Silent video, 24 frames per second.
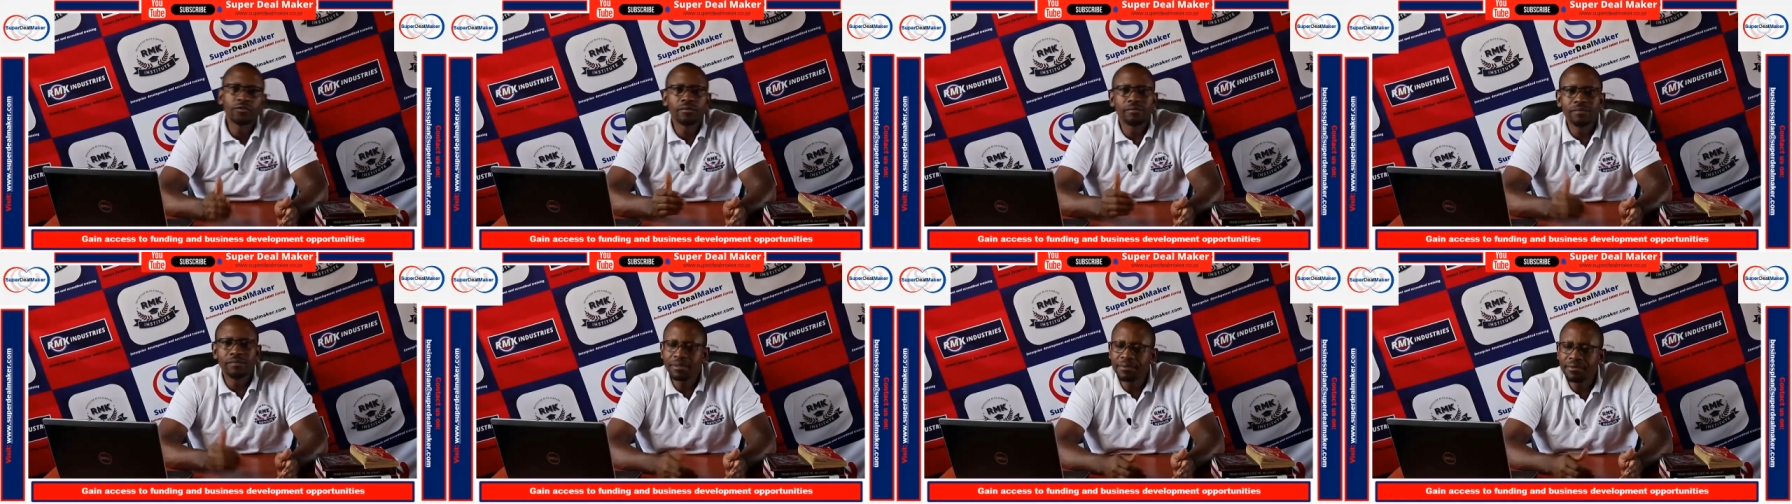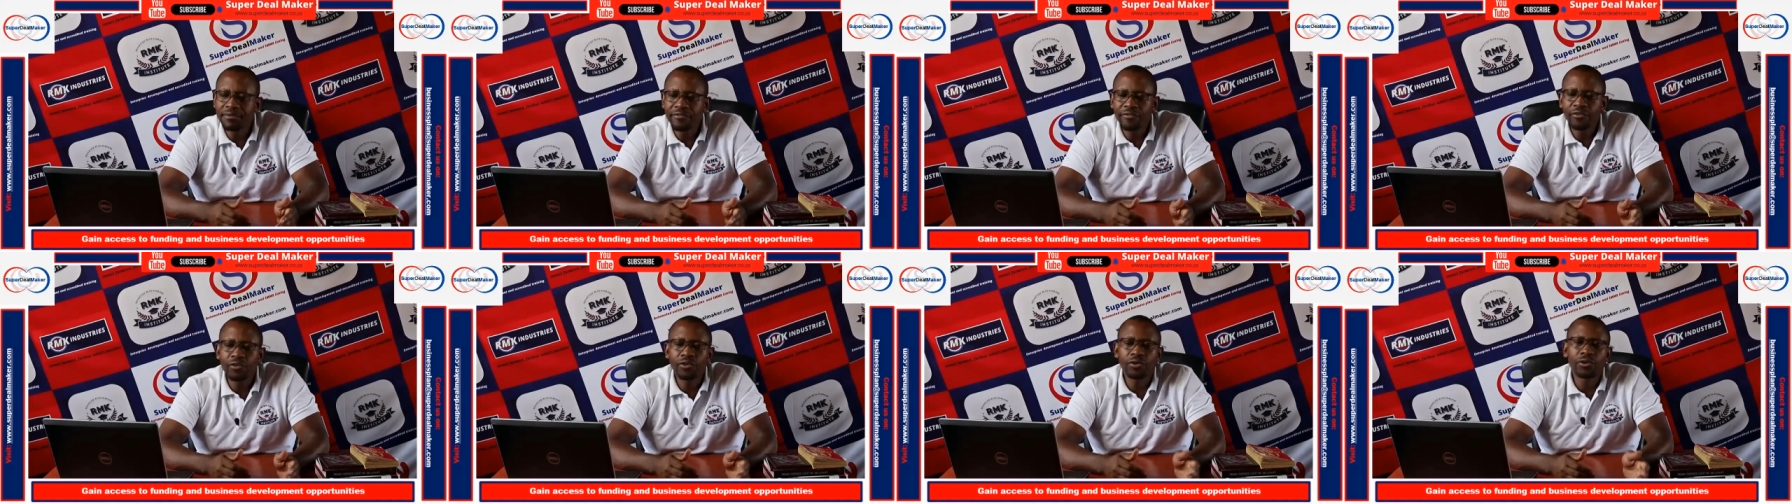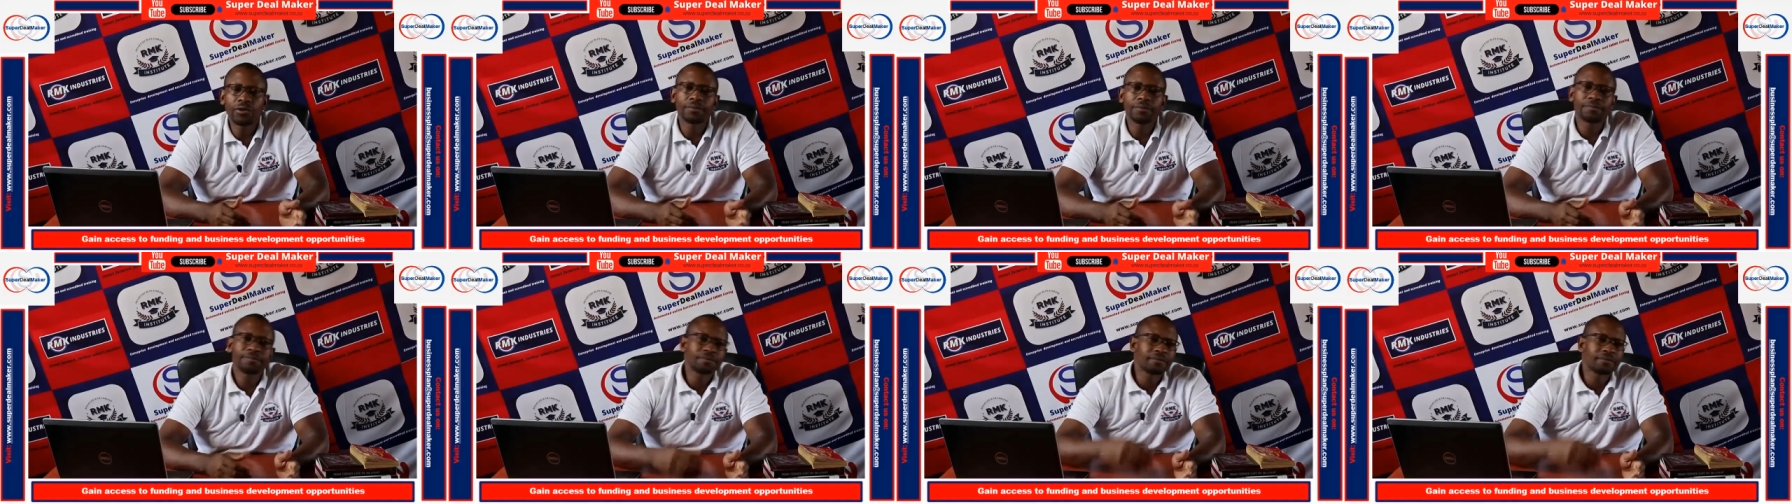maybe
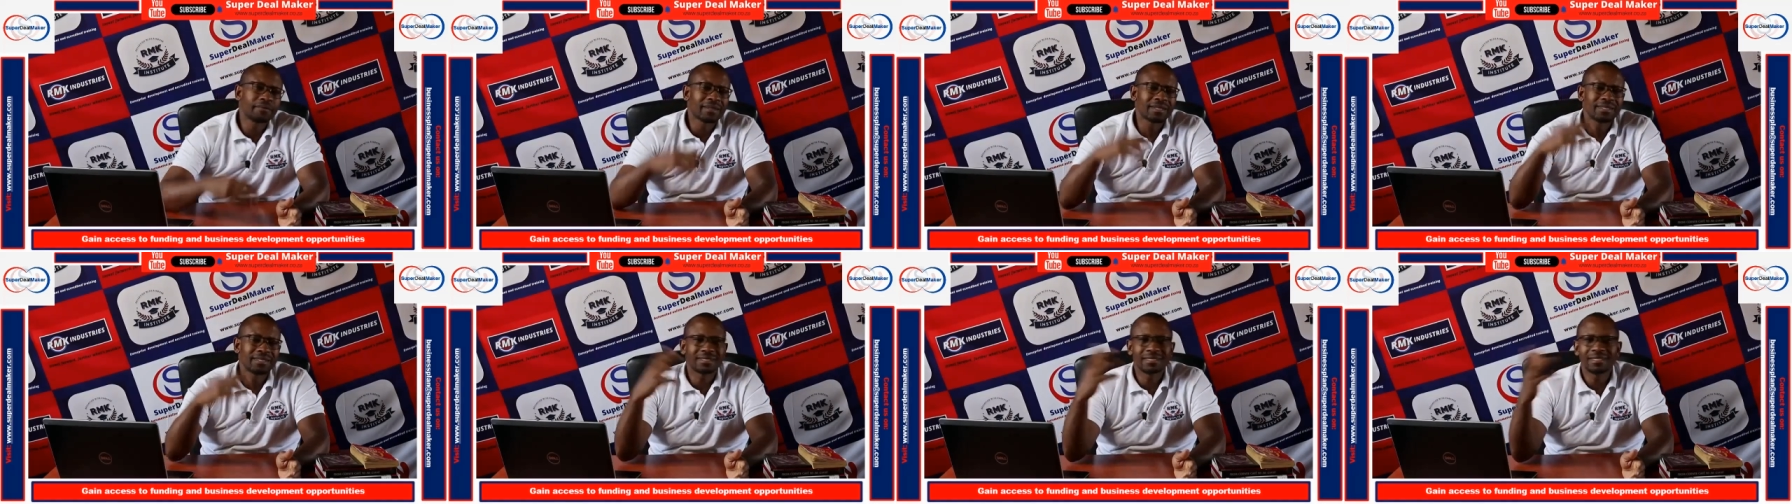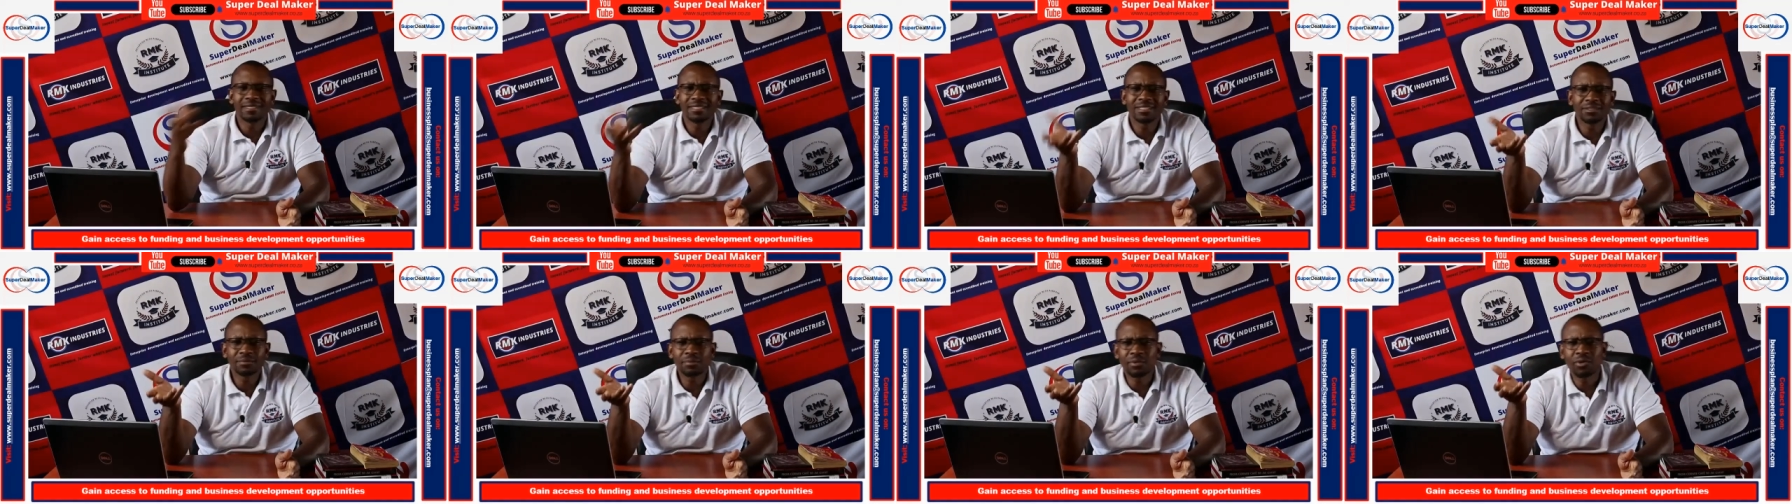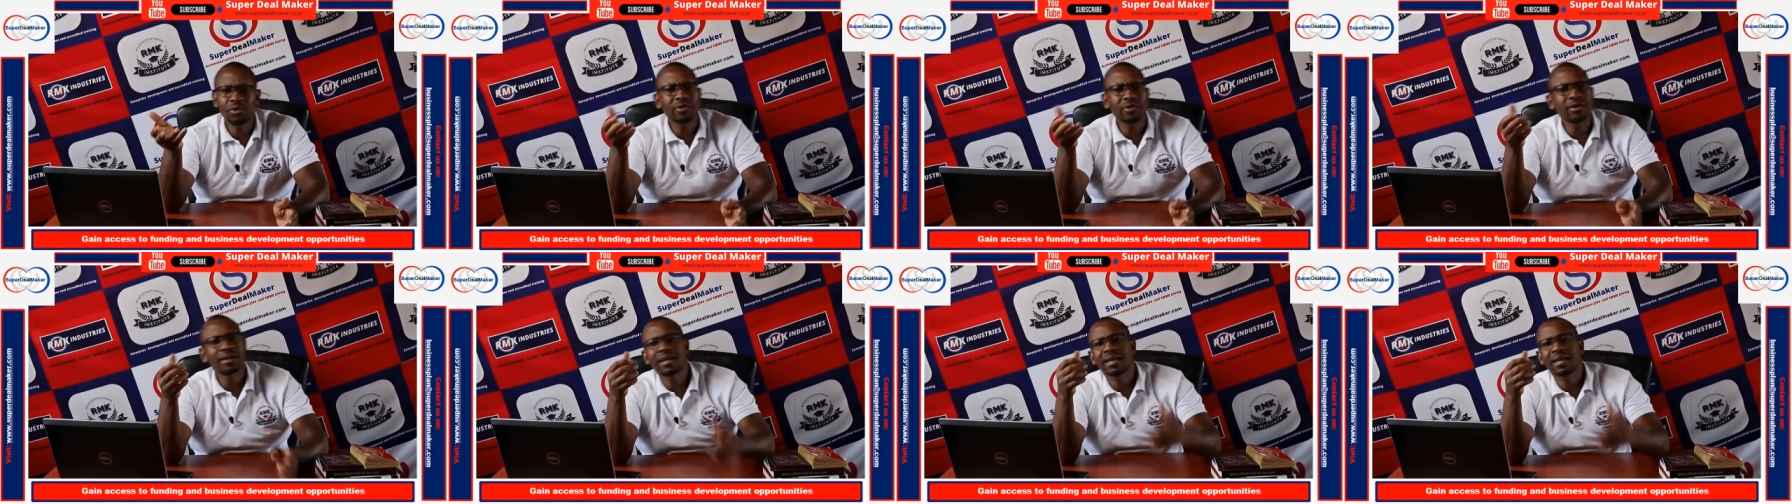for skills
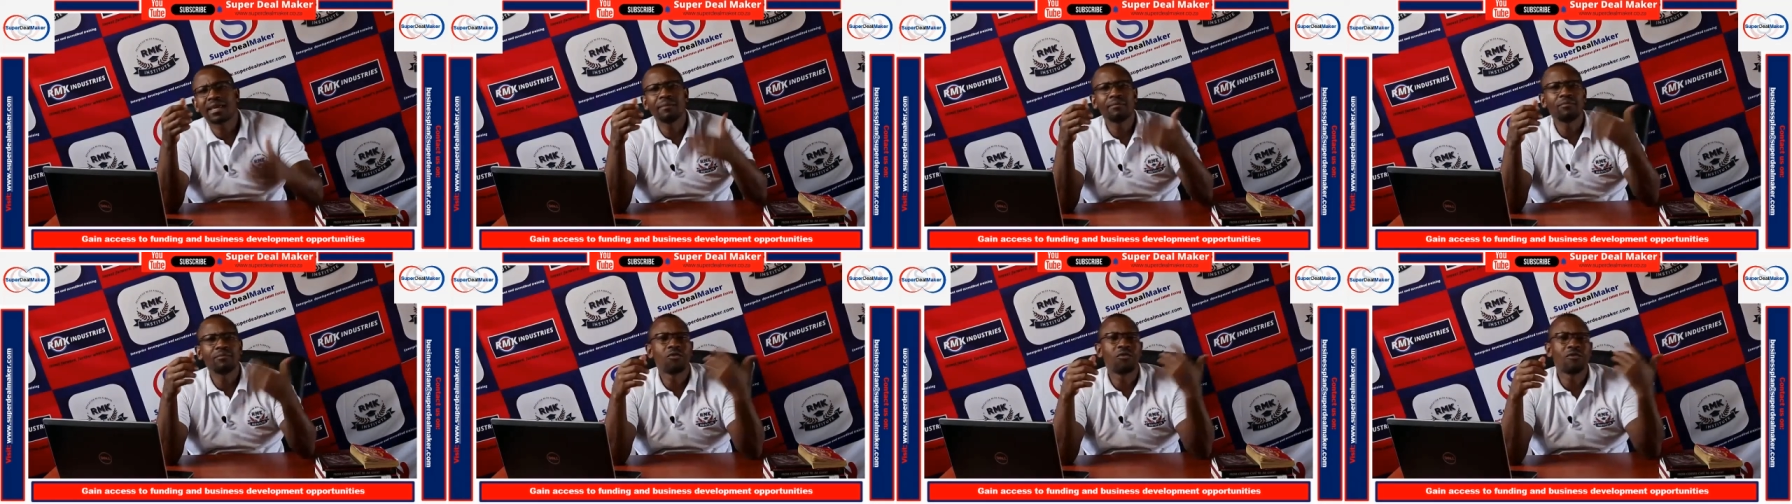program